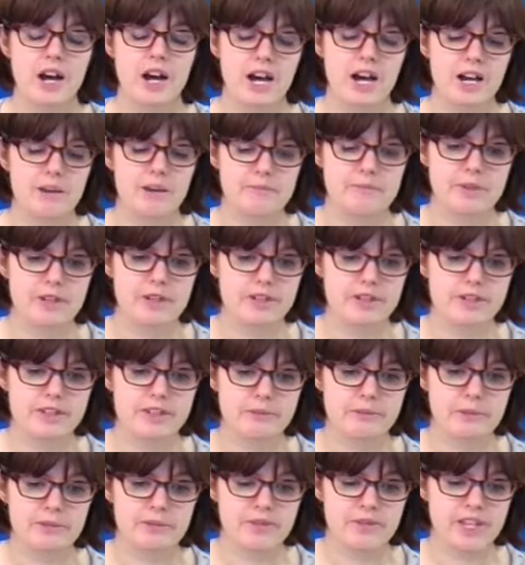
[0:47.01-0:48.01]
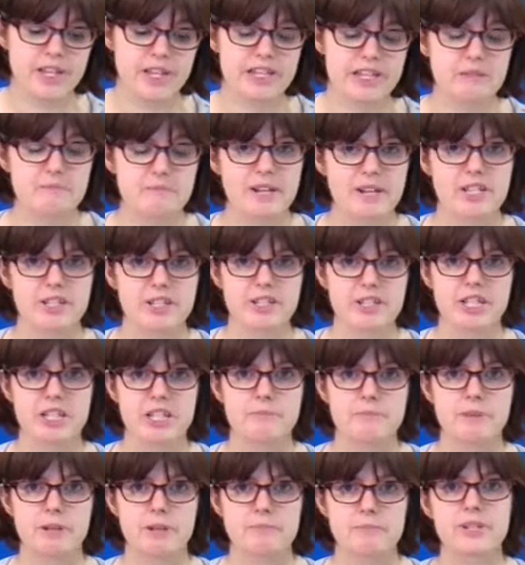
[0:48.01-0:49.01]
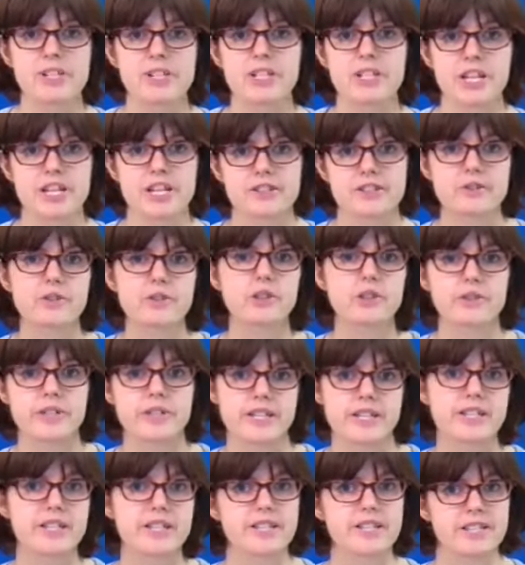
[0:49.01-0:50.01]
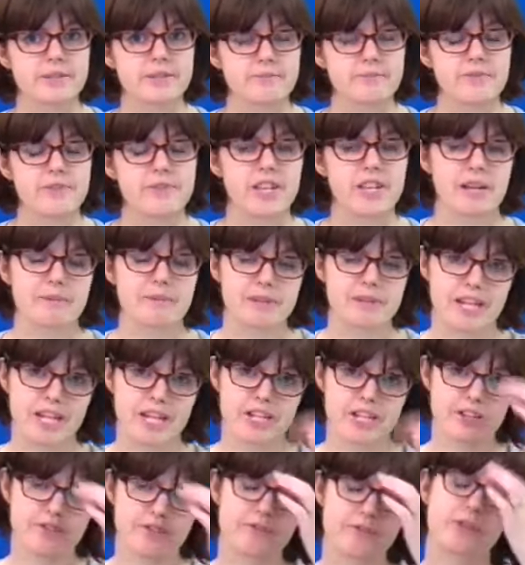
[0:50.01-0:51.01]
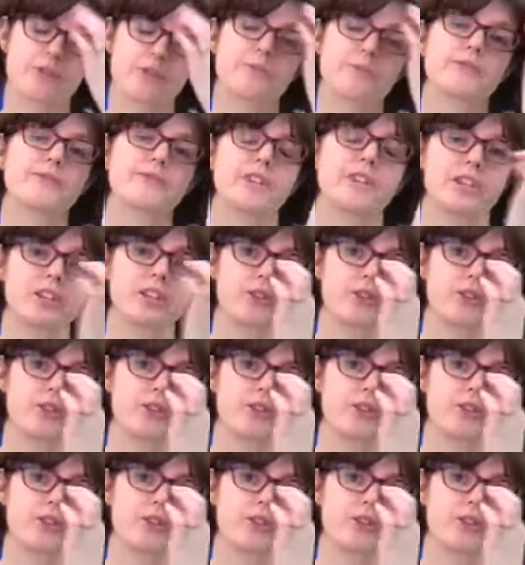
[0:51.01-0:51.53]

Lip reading: Some of the specialties publish their scoring system for the application forms if they